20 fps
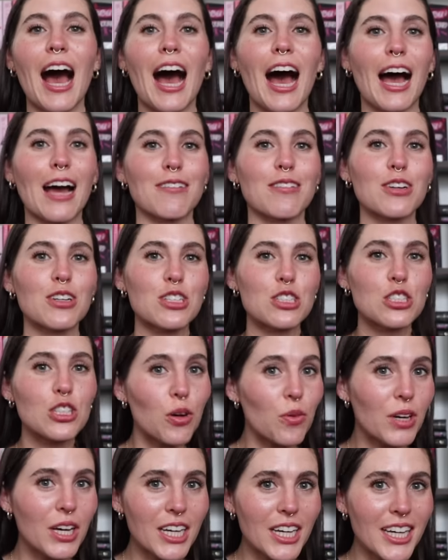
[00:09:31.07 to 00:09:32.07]
I've heard it's
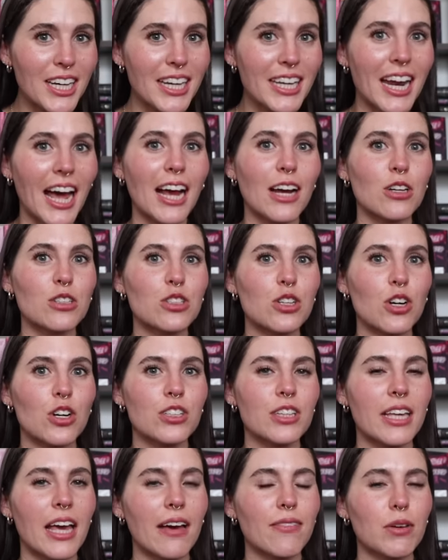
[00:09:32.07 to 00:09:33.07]
so good. I also
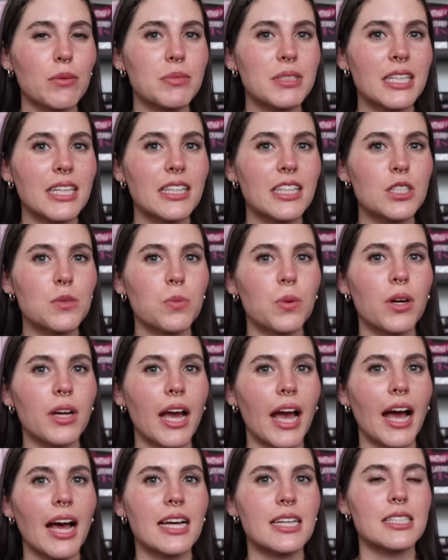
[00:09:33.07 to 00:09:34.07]
heard the FMC in this book
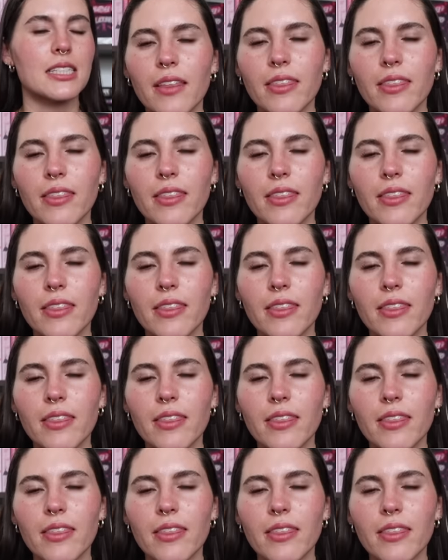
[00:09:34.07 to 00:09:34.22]
has,